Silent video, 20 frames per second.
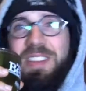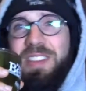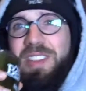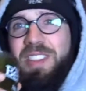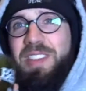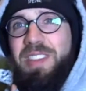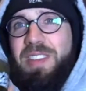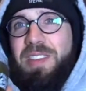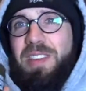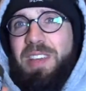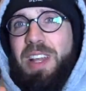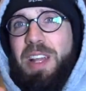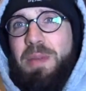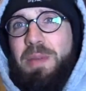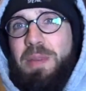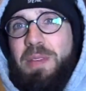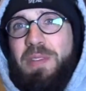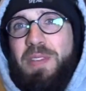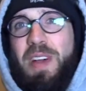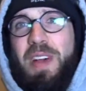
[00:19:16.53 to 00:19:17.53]
And since I've got
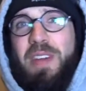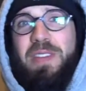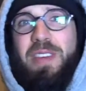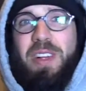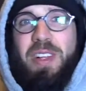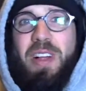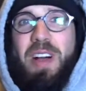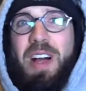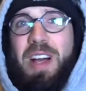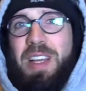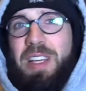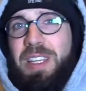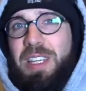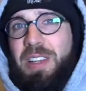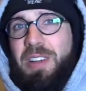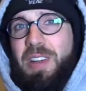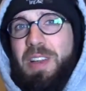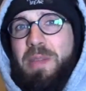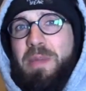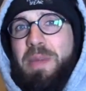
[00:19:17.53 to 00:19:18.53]
up at 5 o'clock,
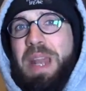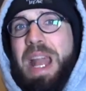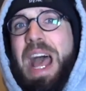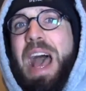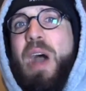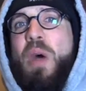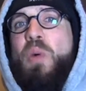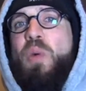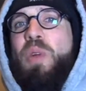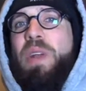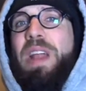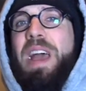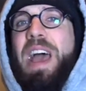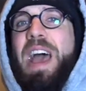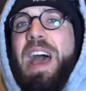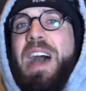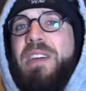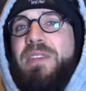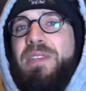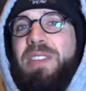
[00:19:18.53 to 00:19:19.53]
here I am an hour and a
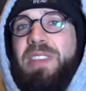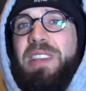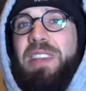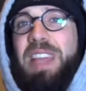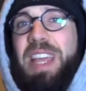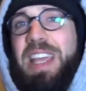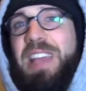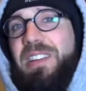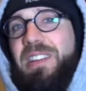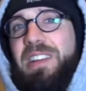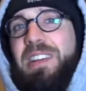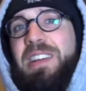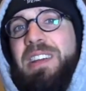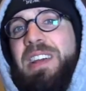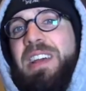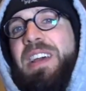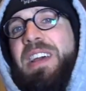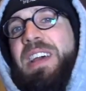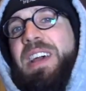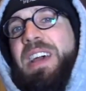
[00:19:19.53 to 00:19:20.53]
half later
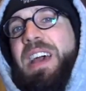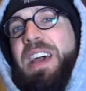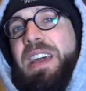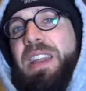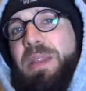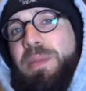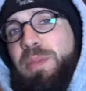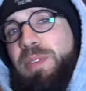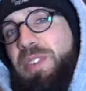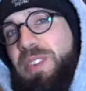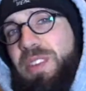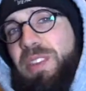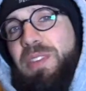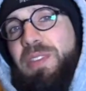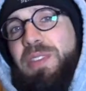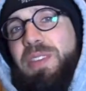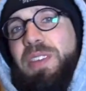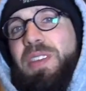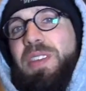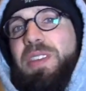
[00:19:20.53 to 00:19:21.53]
and I'm still
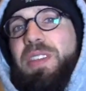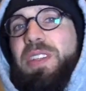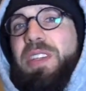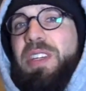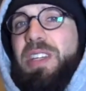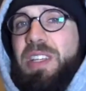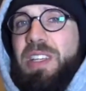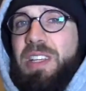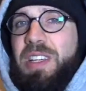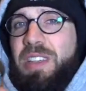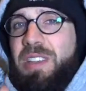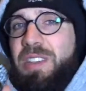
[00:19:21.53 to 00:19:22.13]
feeling good.